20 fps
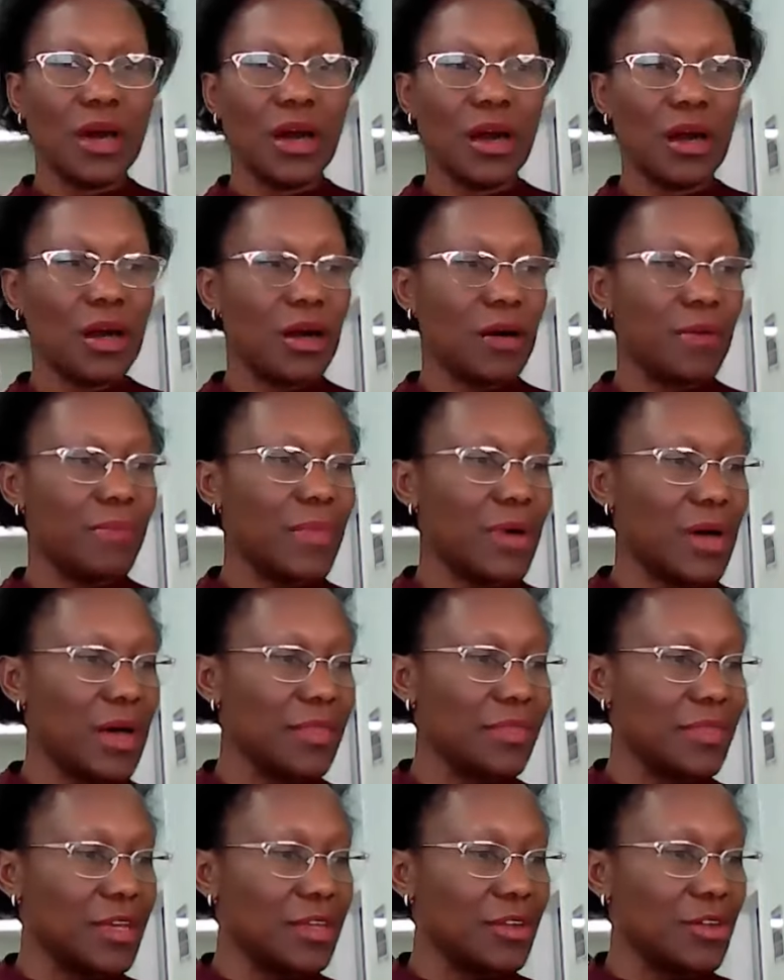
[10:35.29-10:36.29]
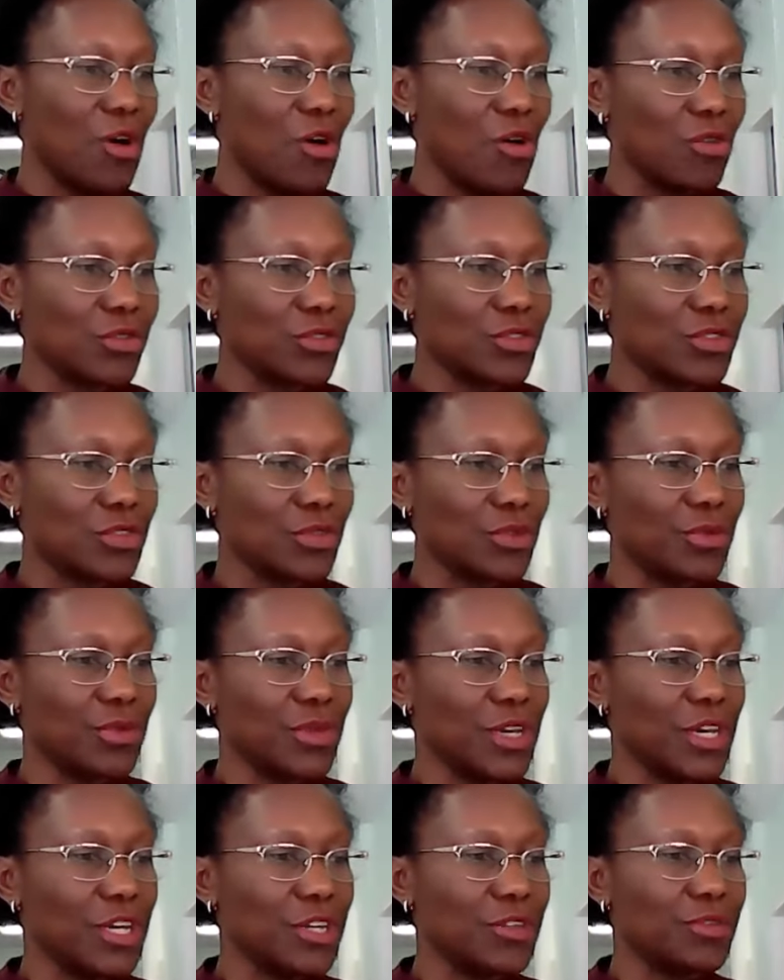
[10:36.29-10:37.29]
And then also
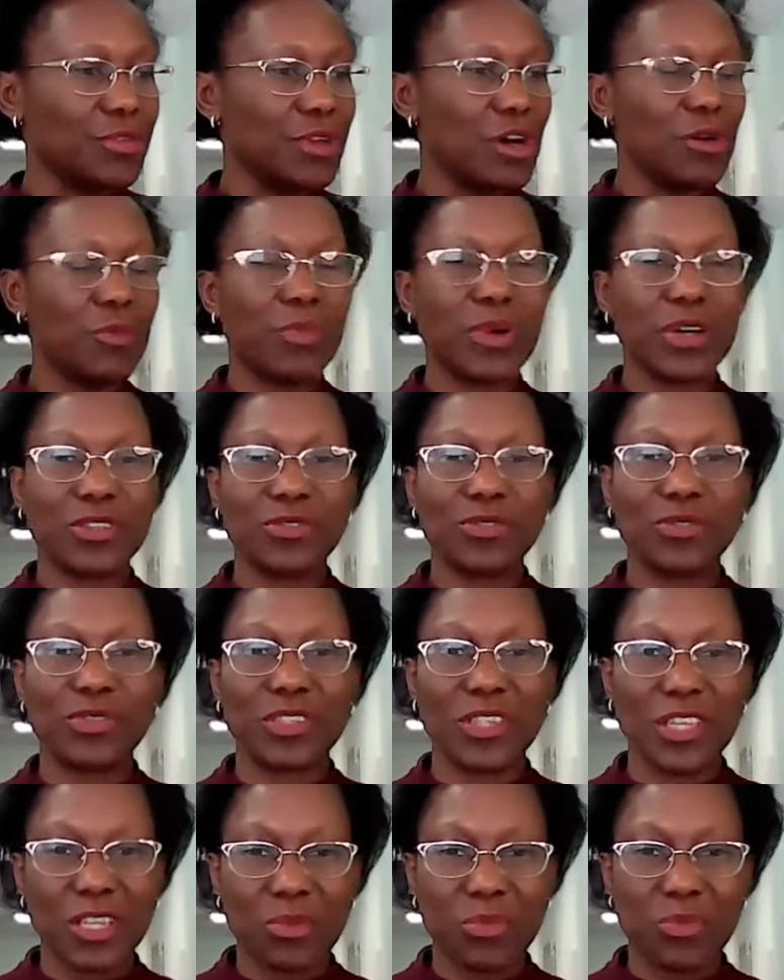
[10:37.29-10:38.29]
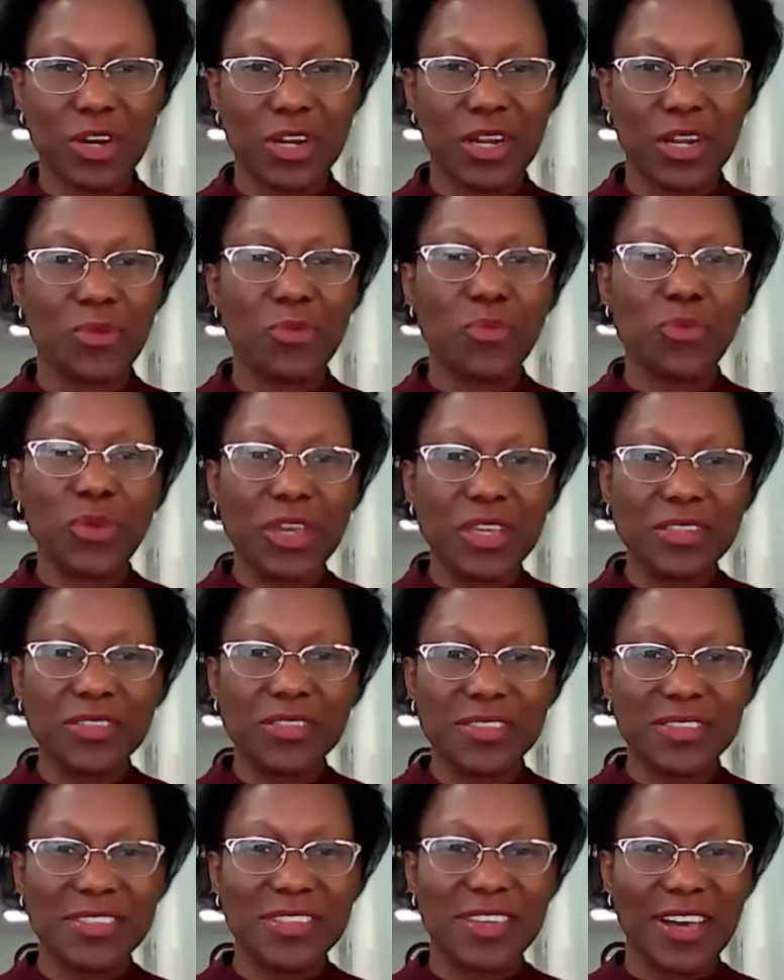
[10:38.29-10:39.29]
it will help us to celebrate our
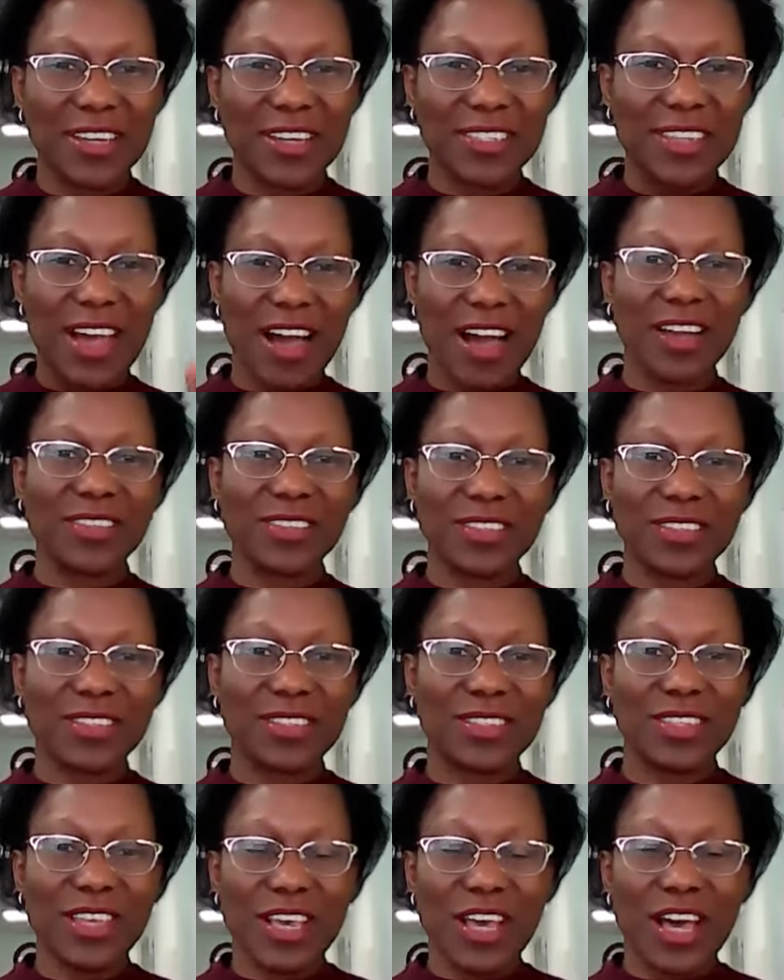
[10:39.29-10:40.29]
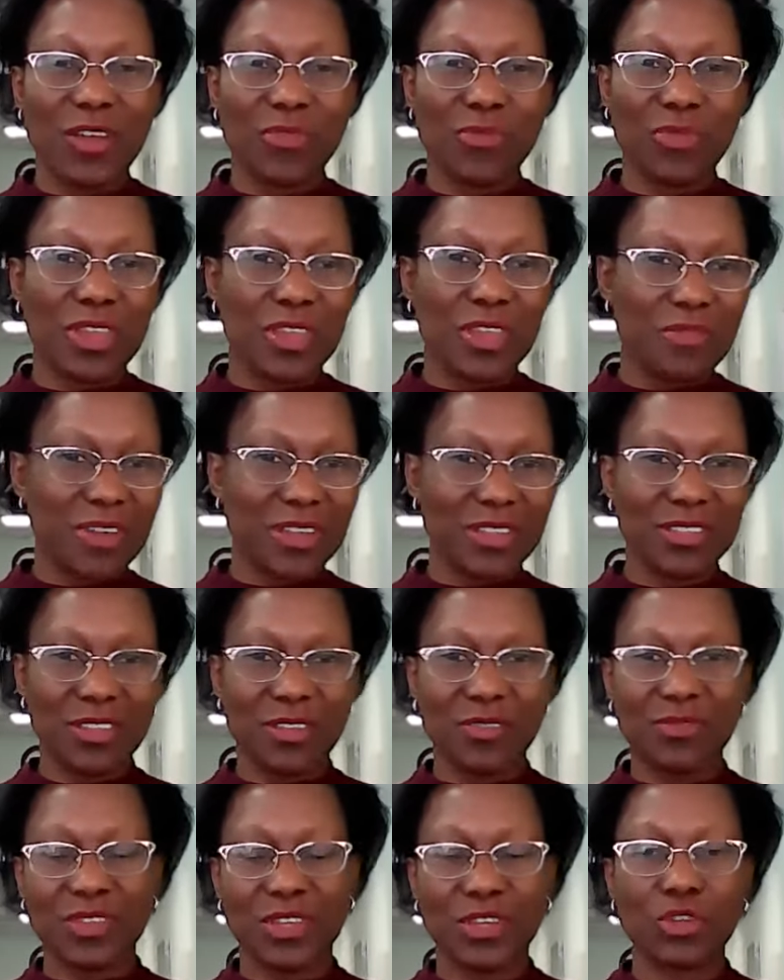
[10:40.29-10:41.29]
wins, our tasks, and we give
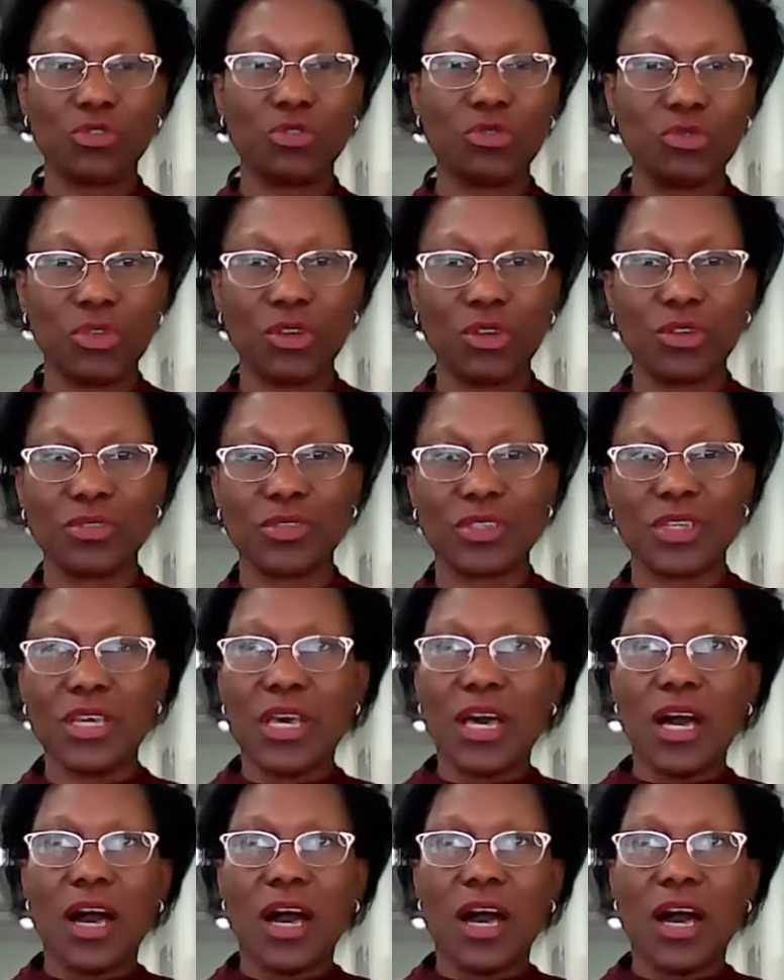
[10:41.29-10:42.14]
ourselves a kudos.